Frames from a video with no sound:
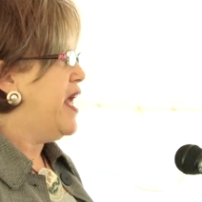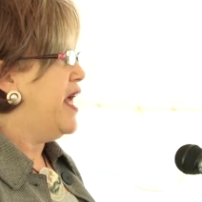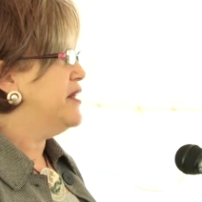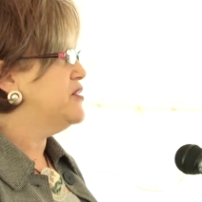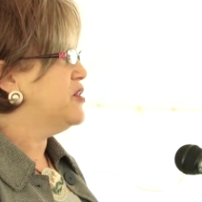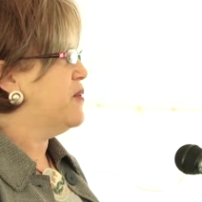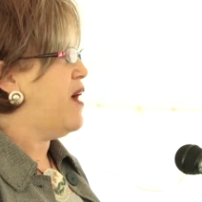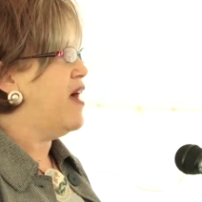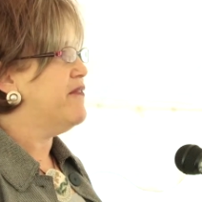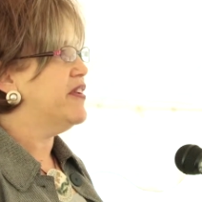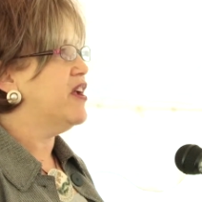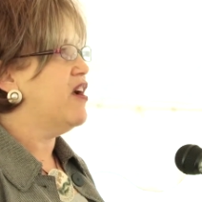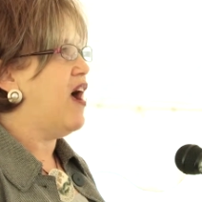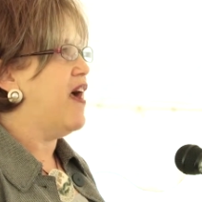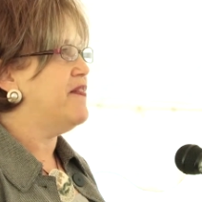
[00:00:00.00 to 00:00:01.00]
And so
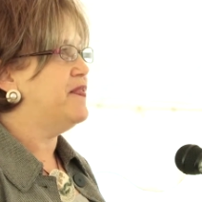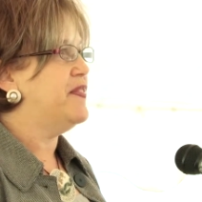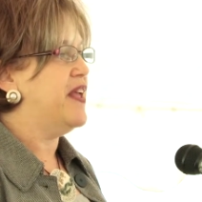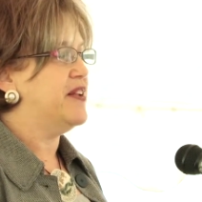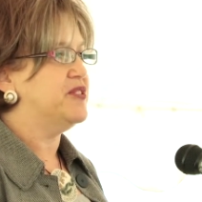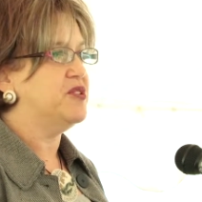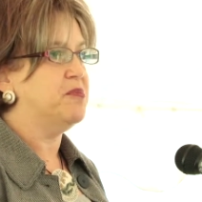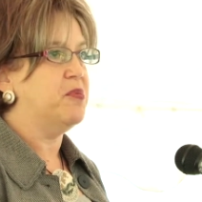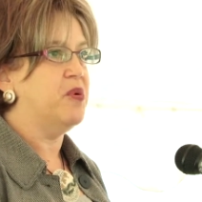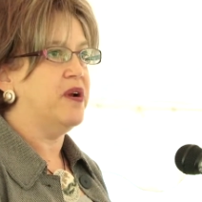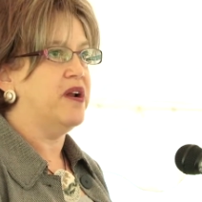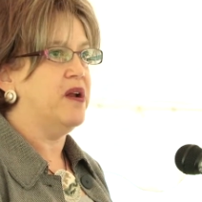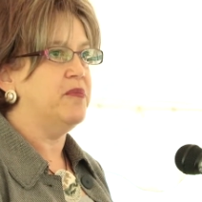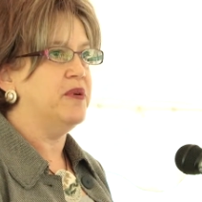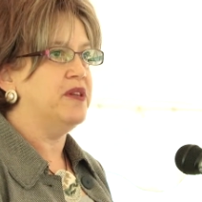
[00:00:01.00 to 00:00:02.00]
having gotten that
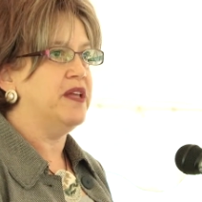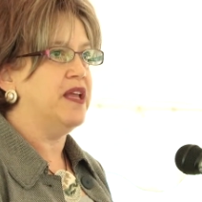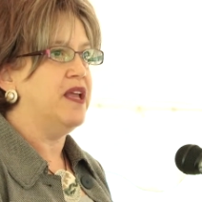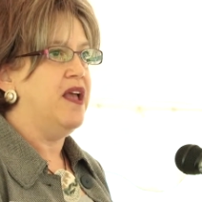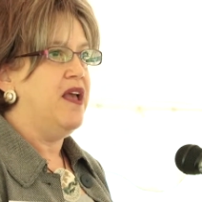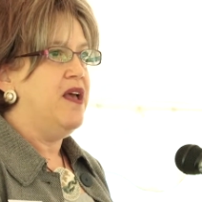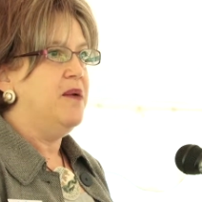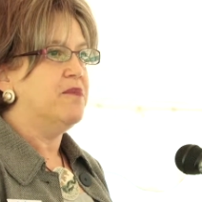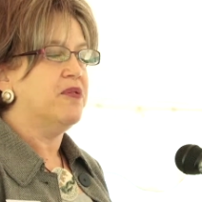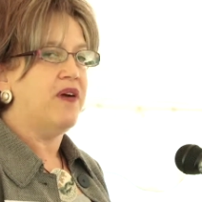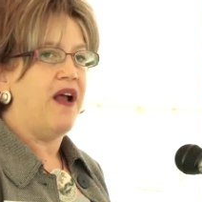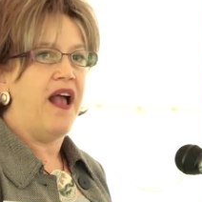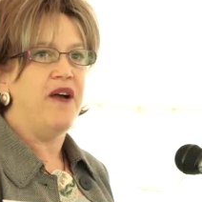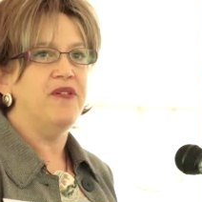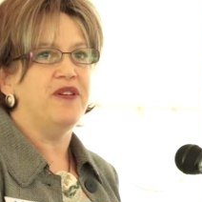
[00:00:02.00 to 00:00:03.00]
support, I'm really
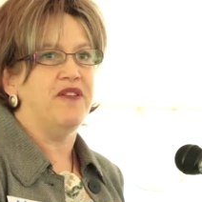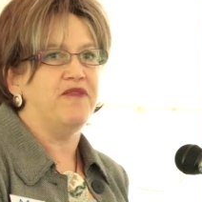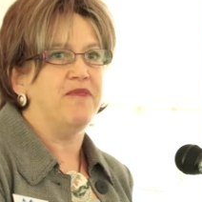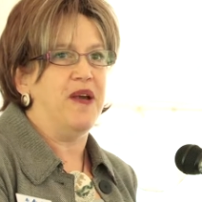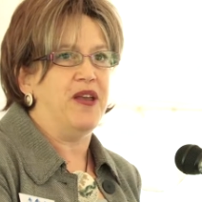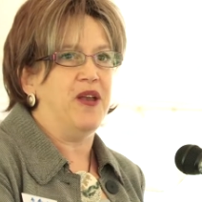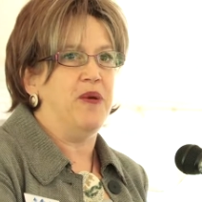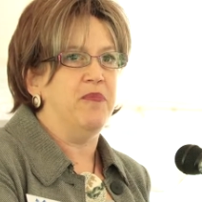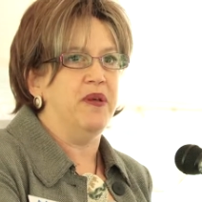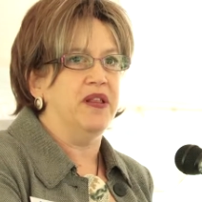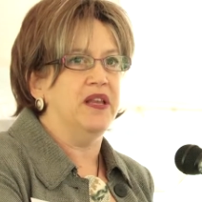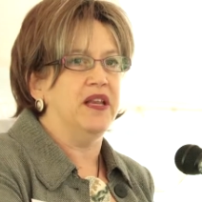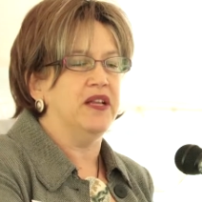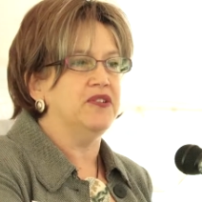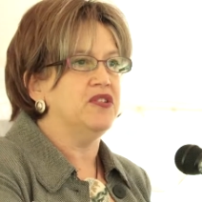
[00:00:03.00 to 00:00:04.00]
proud of my
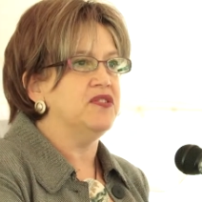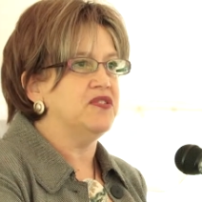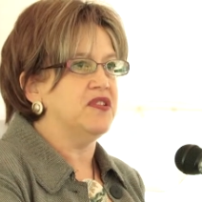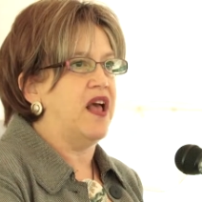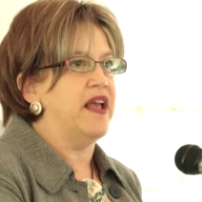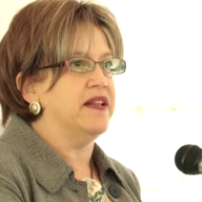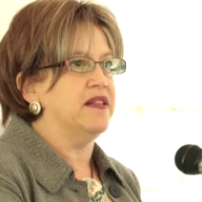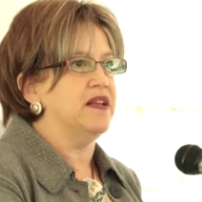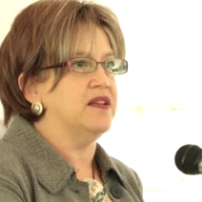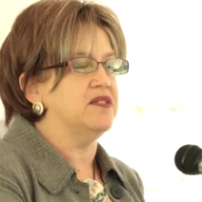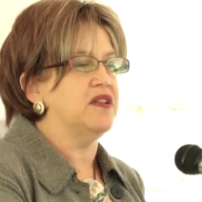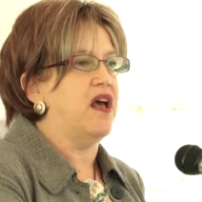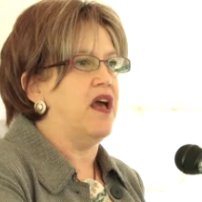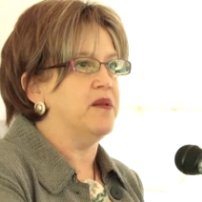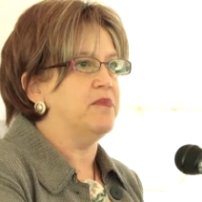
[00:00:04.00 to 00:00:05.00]
ability to sign
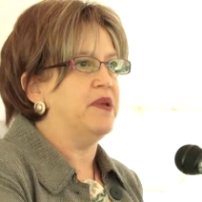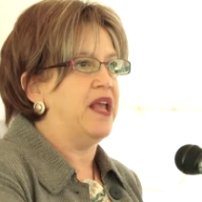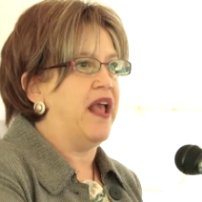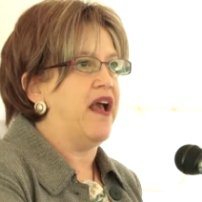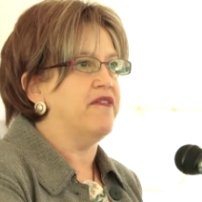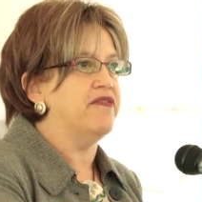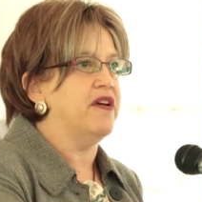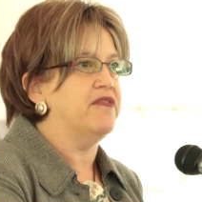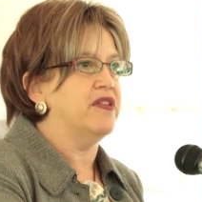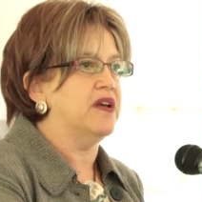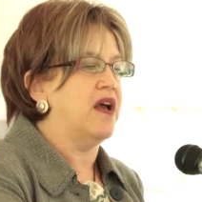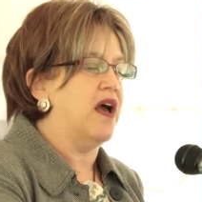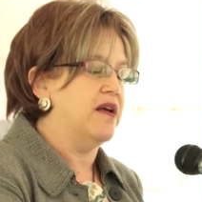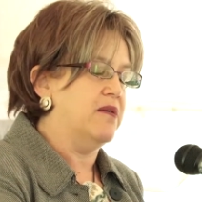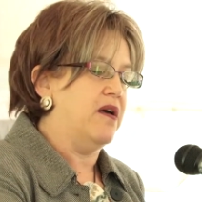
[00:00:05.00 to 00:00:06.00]
this on behalf of the
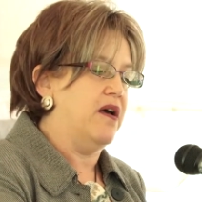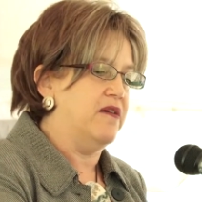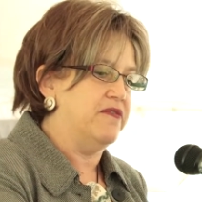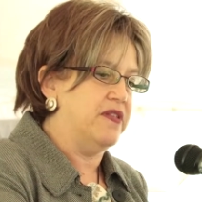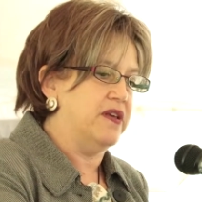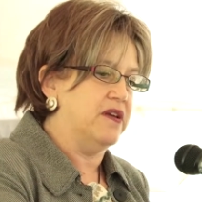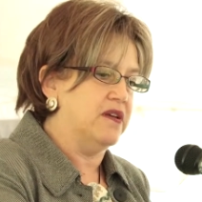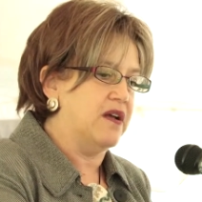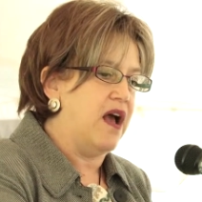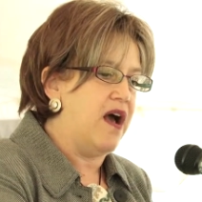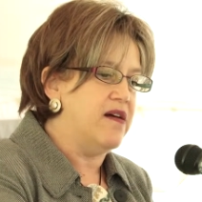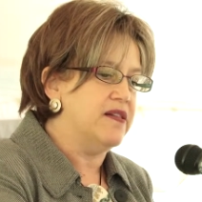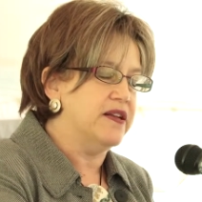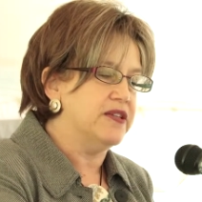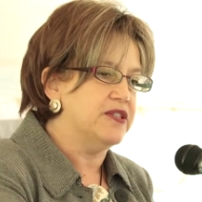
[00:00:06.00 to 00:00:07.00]

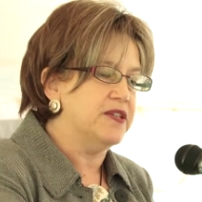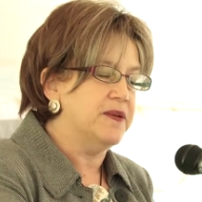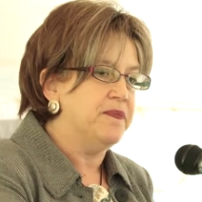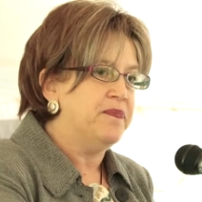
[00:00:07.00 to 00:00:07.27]
college.